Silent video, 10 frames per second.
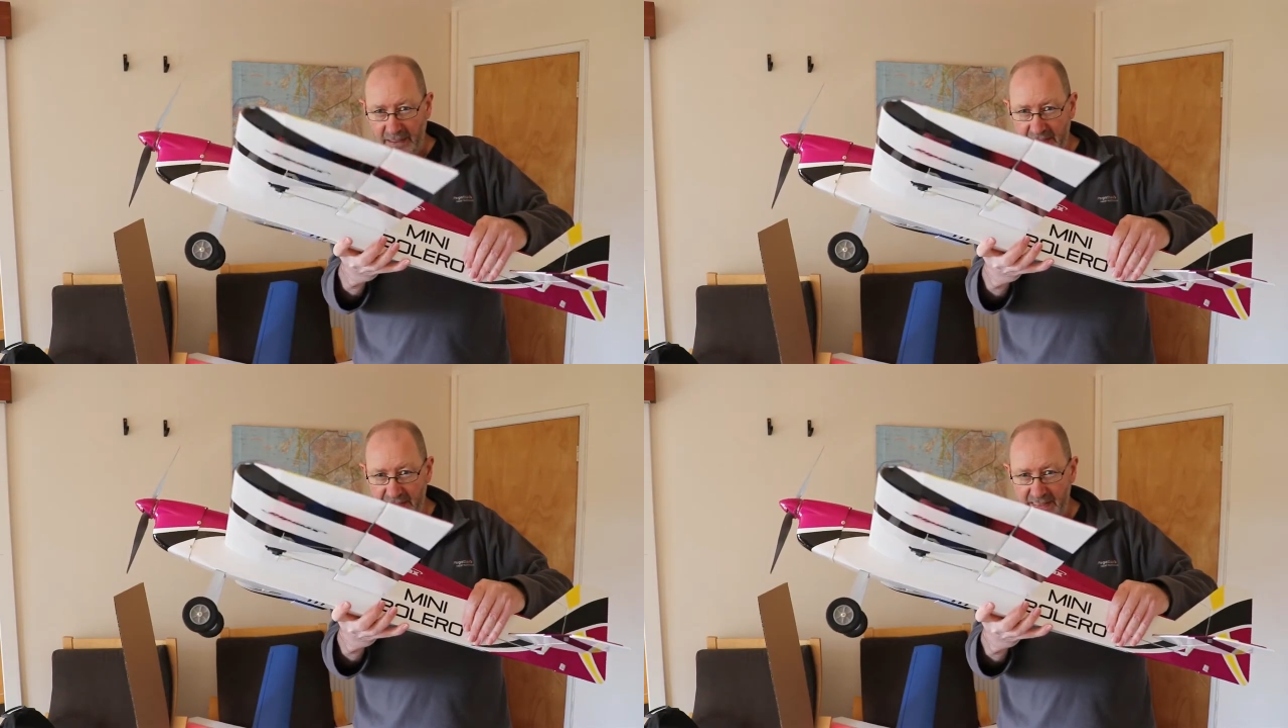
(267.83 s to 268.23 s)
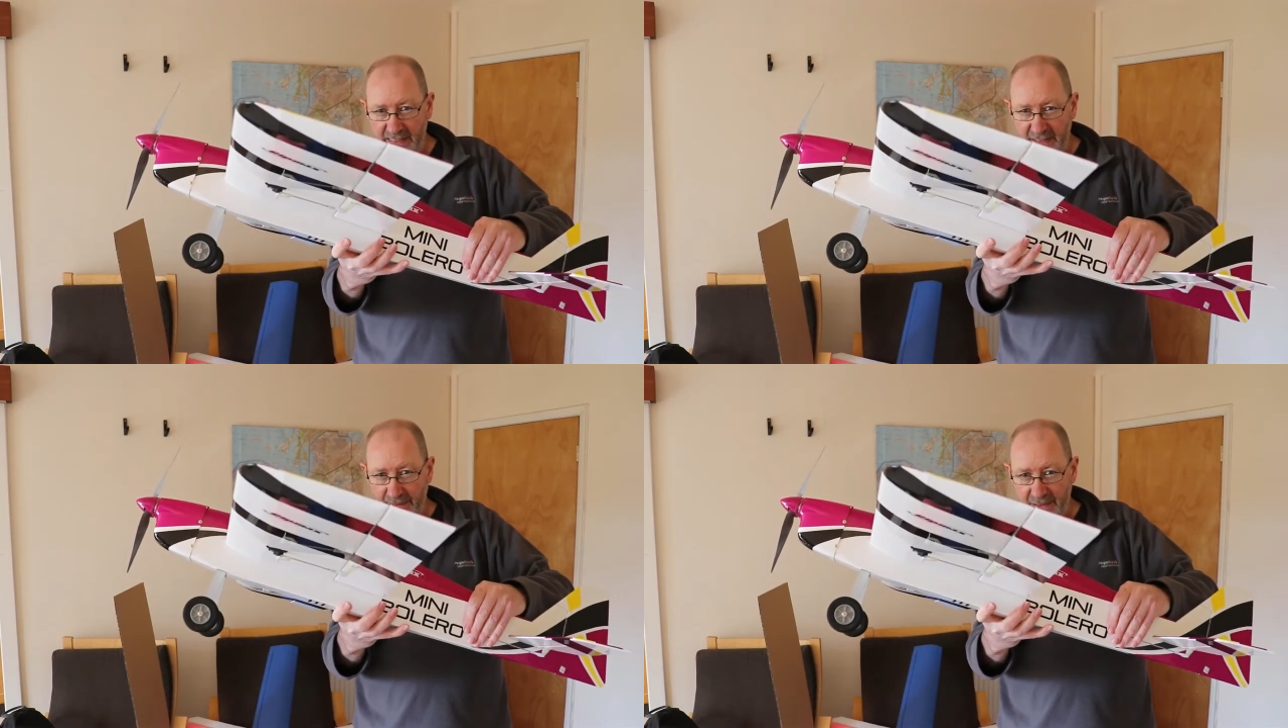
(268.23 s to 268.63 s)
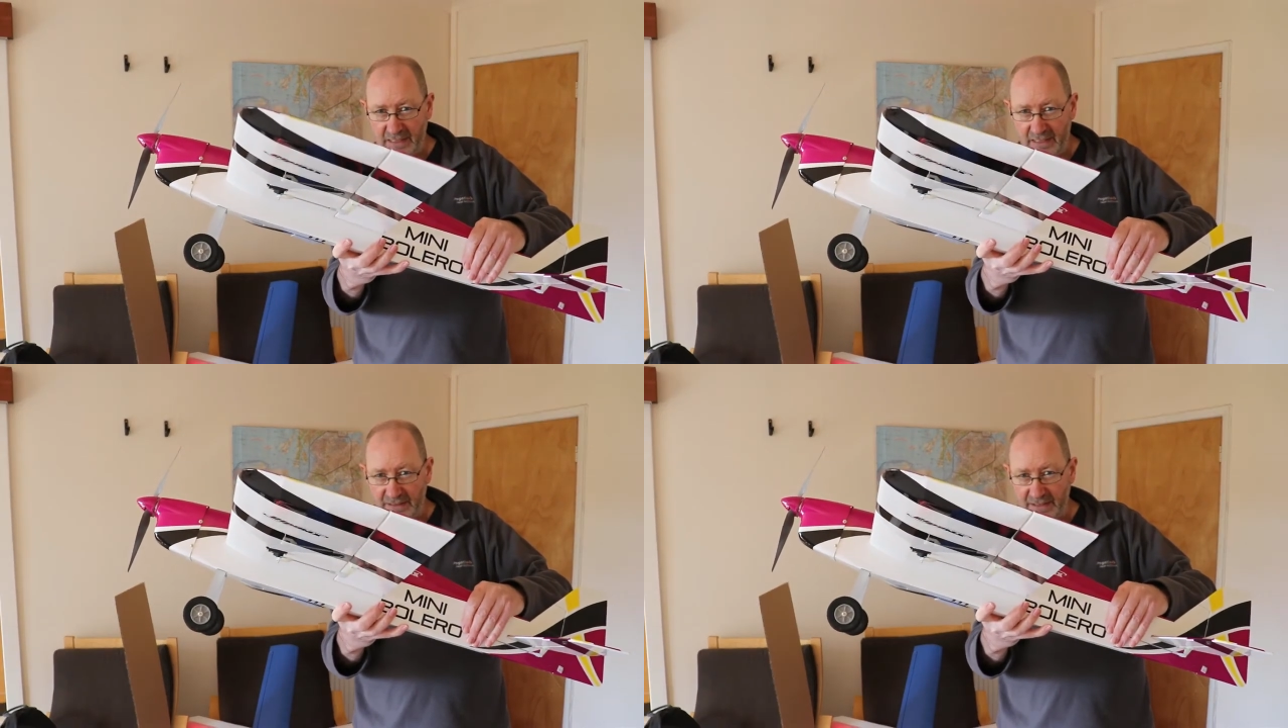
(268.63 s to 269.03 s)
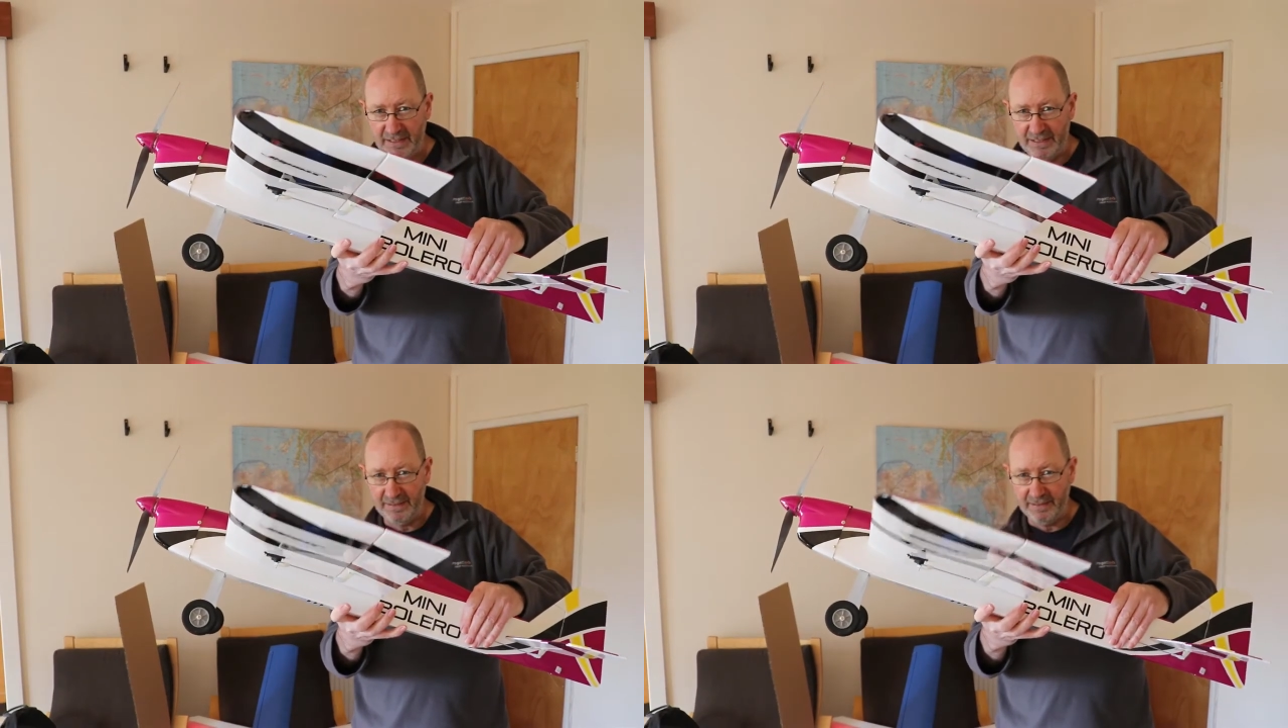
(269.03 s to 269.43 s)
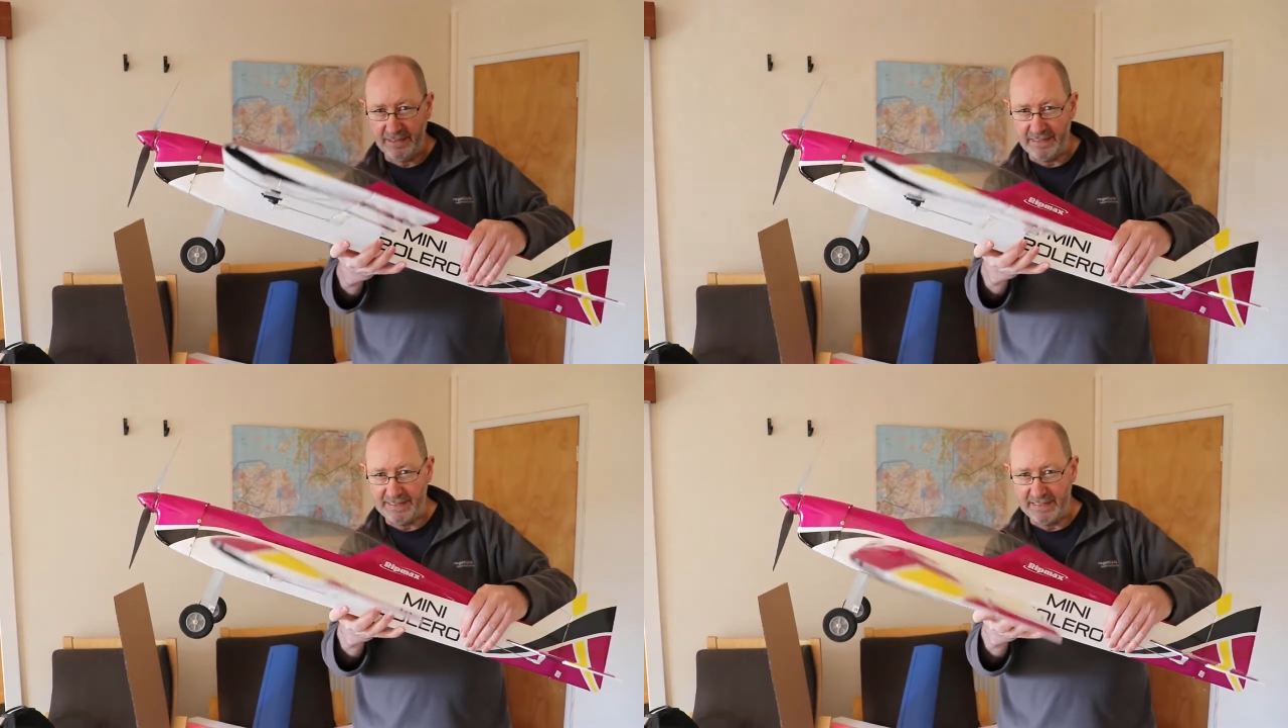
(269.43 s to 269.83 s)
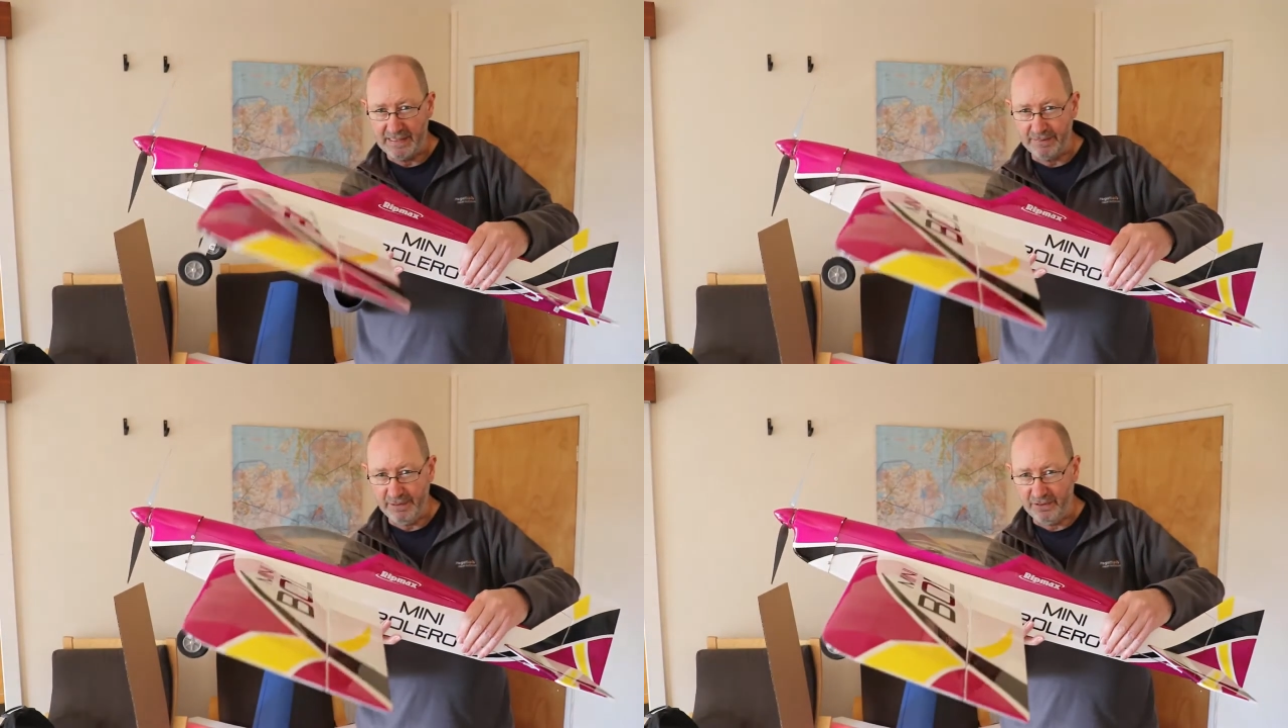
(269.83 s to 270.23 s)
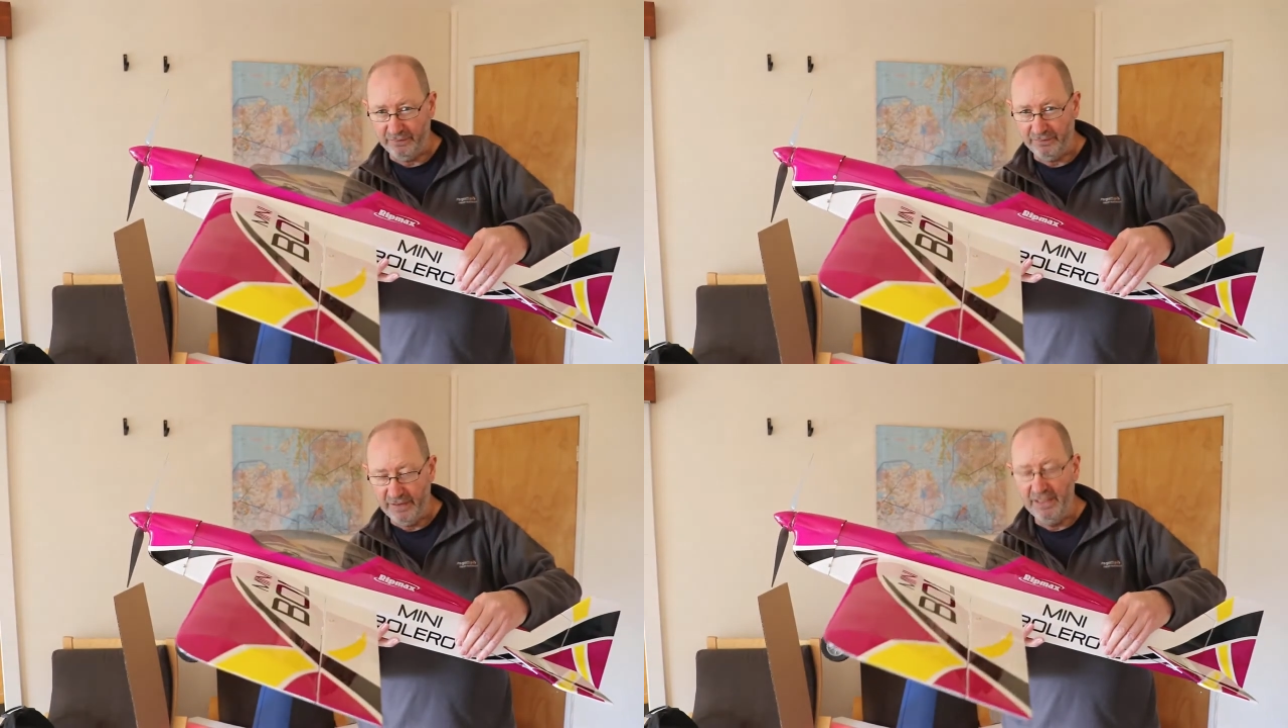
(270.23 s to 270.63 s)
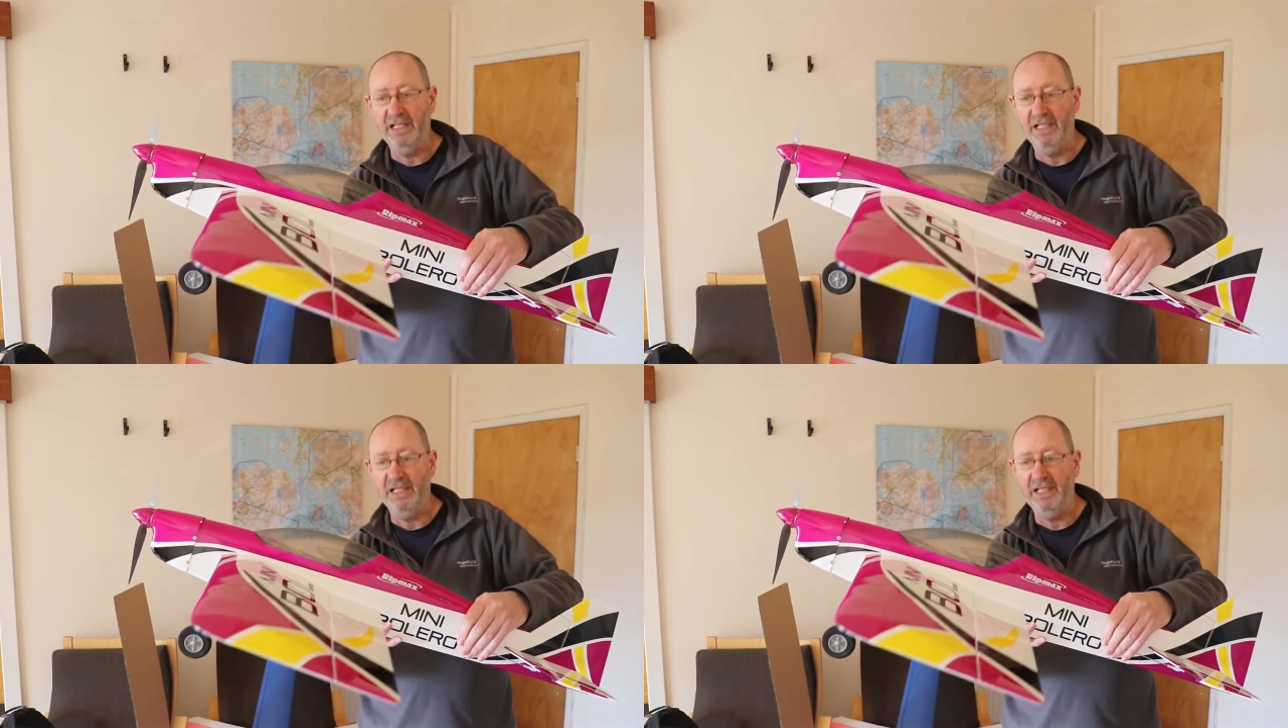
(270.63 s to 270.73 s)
It's the same underneath as it is above,